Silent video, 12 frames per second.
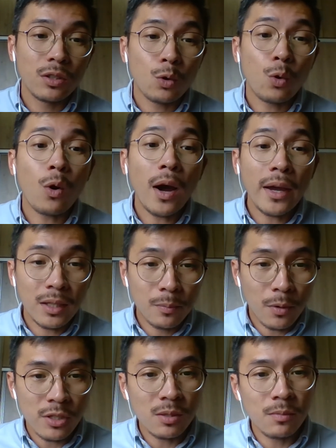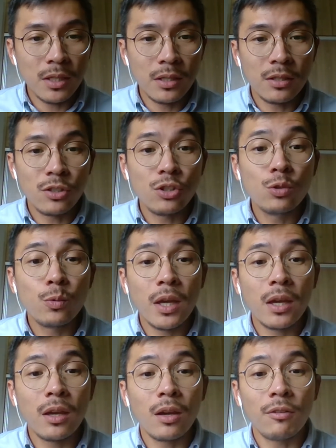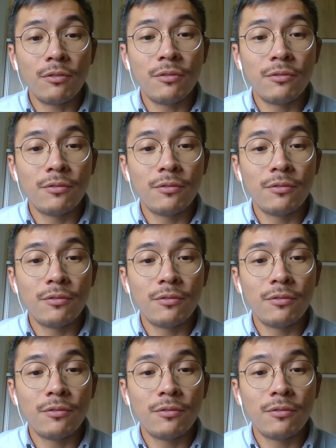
quite possibly the new way of